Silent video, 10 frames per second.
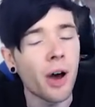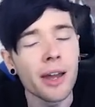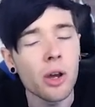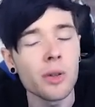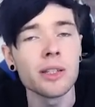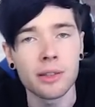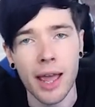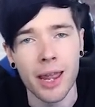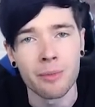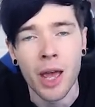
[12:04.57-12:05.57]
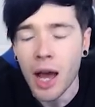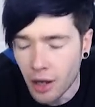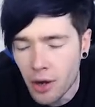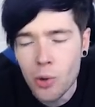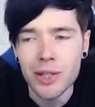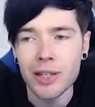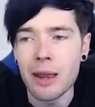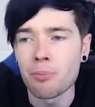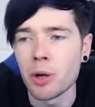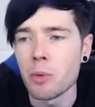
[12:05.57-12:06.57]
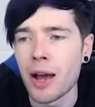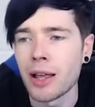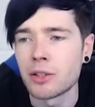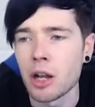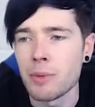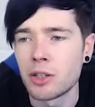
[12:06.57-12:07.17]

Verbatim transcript: I know this game, and I know this game pretty well, it's going to be